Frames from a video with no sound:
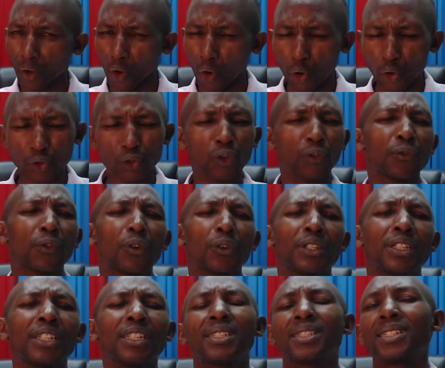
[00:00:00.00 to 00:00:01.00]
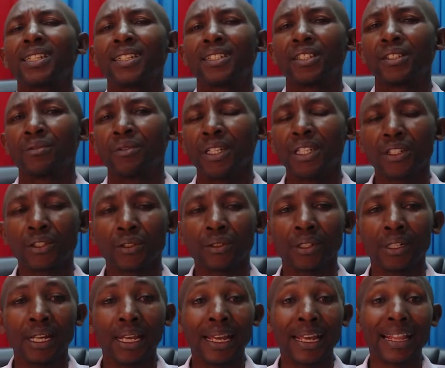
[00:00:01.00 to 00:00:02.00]
because of logistics
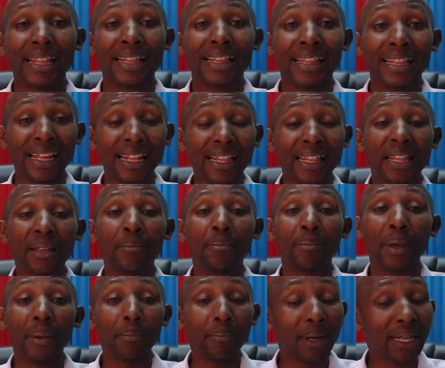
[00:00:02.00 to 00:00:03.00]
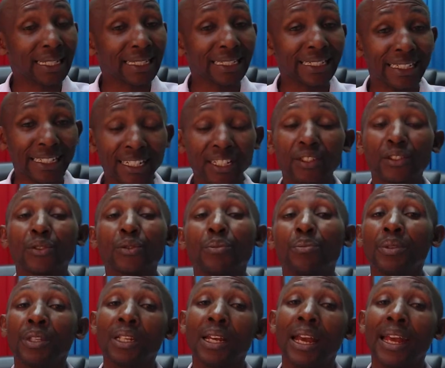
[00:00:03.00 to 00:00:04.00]
reason, then the members need to
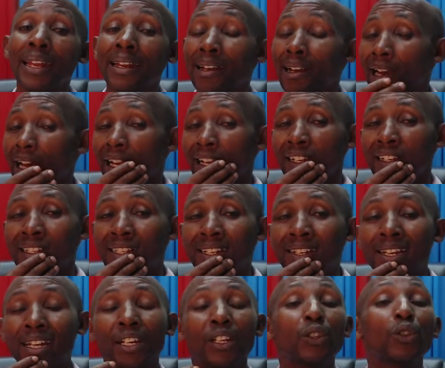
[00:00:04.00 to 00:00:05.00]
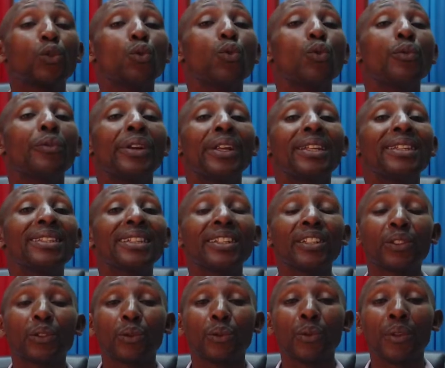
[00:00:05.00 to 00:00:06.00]
be encouraged to
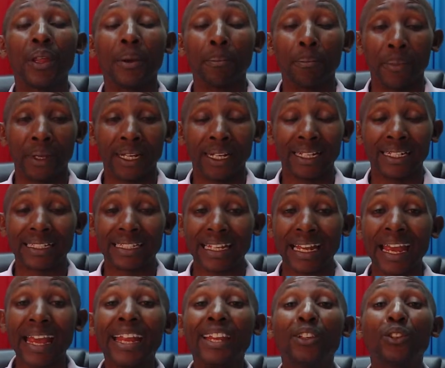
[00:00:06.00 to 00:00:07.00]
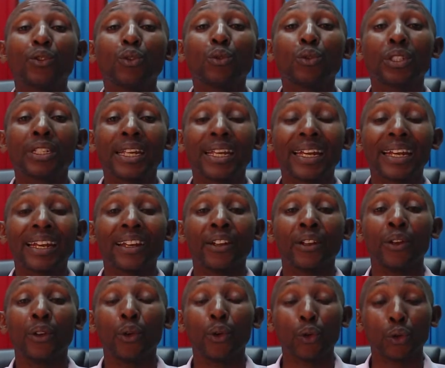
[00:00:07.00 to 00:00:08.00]
listen to the minutes and to take
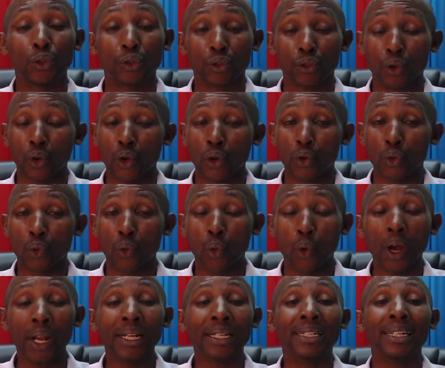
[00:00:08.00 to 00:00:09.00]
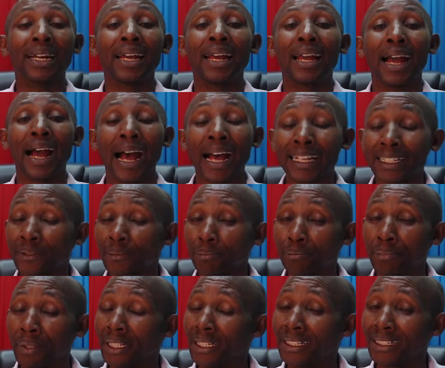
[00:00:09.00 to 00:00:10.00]
notes on what has
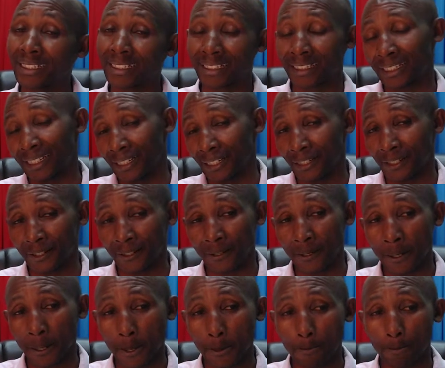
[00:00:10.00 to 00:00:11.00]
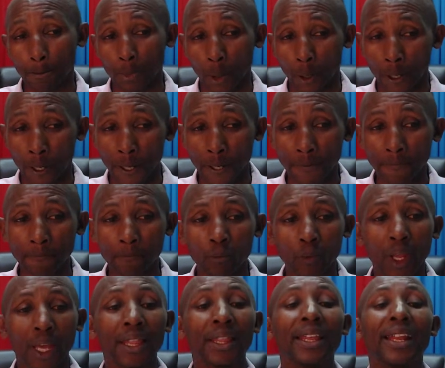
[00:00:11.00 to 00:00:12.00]
been said. Okay?
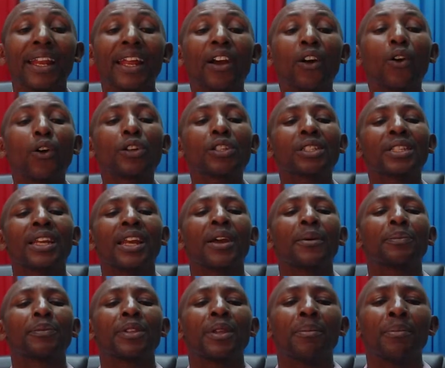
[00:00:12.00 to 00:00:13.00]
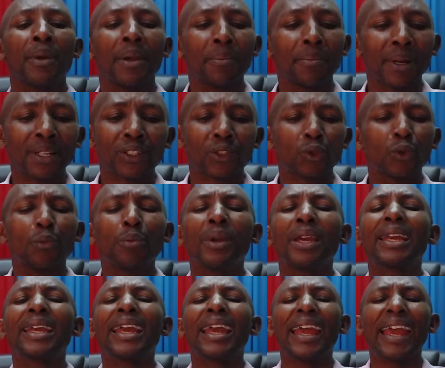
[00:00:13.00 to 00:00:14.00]
And the records help the members to
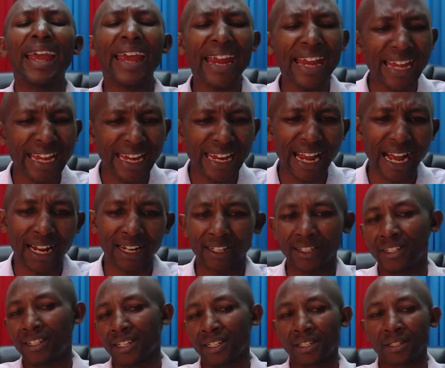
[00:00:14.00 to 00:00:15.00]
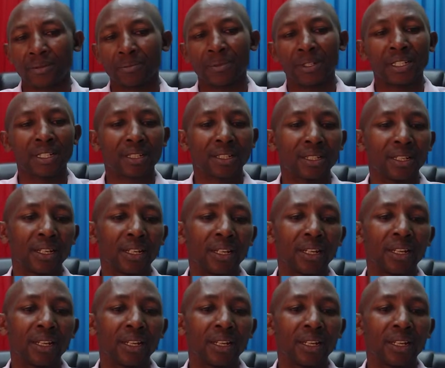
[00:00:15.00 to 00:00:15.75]
make any adjustments.